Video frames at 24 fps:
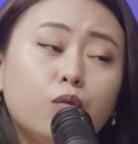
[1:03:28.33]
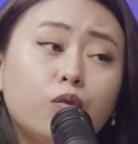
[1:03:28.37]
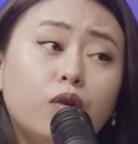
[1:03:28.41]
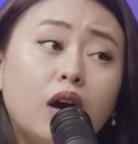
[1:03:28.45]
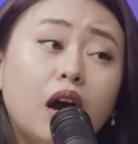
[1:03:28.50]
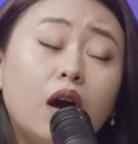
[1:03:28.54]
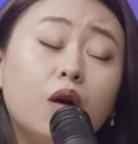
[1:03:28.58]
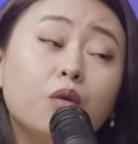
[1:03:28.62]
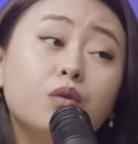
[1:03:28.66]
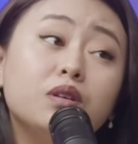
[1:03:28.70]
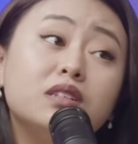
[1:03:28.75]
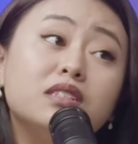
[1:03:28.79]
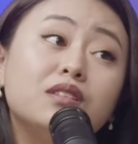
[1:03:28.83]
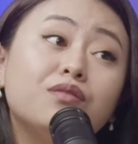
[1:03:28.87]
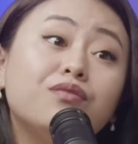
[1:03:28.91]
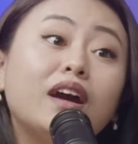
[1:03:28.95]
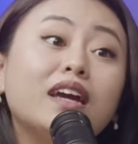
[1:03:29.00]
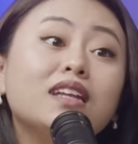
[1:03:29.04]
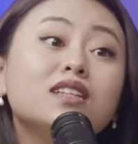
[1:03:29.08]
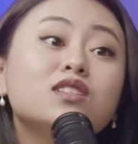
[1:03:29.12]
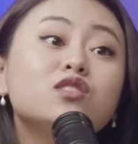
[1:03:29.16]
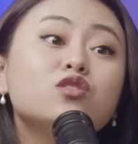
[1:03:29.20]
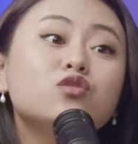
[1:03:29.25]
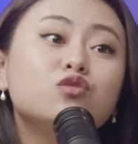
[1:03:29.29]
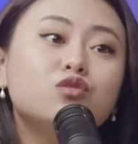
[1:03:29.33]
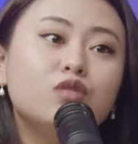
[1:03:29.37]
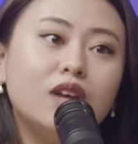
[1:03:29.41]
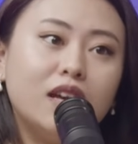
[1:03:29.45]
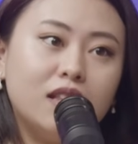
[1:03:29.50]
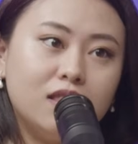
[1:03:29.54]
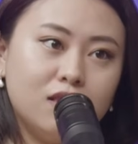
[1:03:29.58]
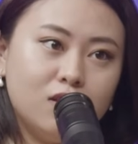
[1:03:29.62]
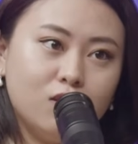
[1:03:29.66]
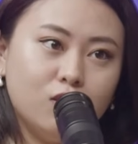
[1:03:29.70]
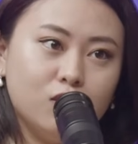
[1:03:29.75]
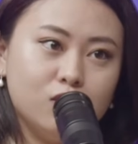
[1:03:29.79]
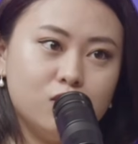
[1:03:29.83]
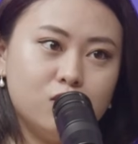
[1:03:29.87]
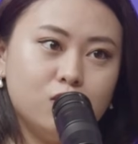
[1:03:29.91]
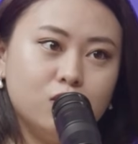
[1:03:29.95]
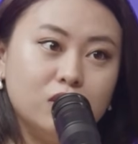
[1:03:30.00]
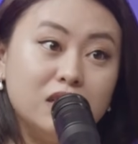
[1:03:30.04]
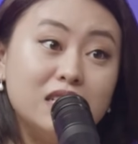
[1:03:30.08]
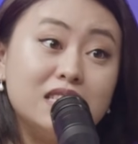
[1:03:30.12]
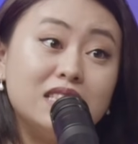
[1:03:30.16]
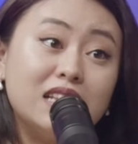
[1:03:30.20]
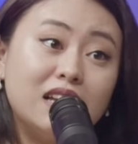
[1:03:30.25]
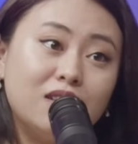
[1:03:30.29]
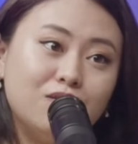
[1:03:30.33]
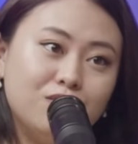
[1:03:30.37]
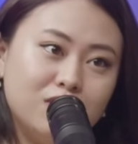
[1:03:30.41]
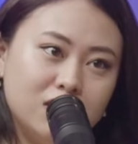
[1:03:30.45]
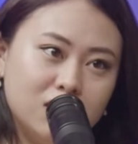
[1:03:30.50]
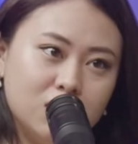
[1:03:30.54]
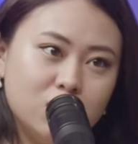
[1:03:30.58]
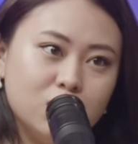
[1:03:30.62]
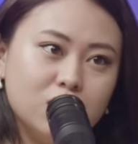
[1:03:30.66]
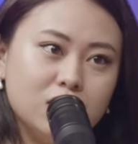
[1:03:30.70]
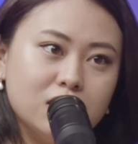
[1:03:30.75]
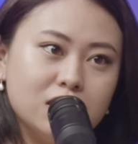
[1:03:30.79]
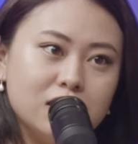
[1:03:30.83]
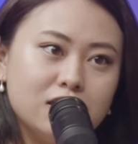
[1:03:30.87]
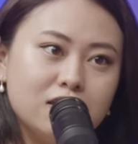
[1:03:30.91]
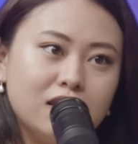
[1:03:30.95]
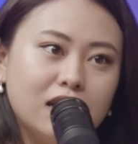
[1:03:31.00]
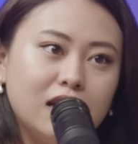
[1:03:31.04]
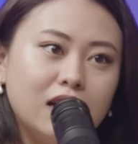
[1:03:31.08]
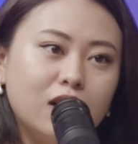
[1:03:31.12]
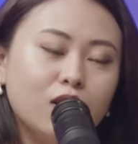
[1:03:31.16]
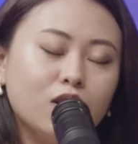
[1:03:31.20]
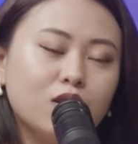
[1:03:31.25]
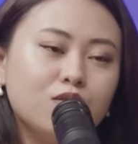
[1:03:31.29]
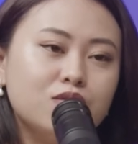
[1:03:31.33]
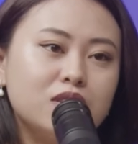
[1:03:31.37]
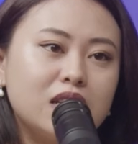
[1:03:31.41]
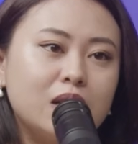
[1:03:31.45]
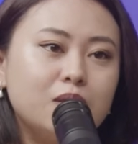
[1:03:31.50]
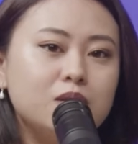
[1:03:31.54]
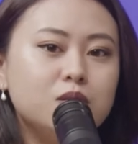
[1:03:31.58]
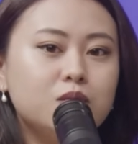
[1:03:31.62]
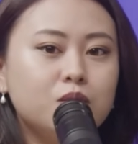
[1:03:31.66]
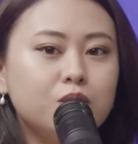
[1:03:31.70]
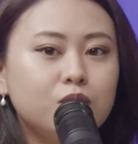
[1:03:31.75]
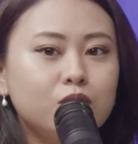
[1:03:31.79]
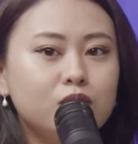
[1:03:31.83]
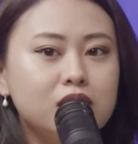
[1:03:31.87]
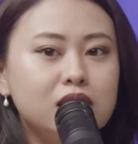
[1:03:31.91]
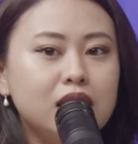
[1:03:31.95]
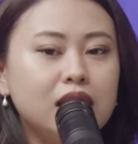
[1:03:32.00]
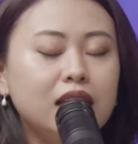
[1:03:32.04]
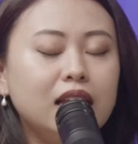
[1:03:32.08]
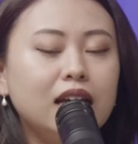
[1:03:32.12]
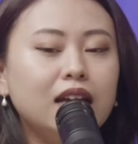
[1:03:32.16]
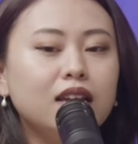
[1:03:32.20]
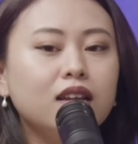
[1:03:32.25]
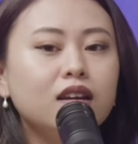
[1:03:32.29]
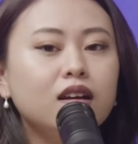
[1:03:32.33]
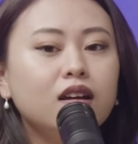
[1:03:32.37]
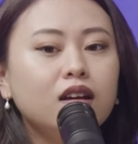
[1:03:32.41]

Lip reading: how we define strength also, disadvantages, right? A lot of times people will say that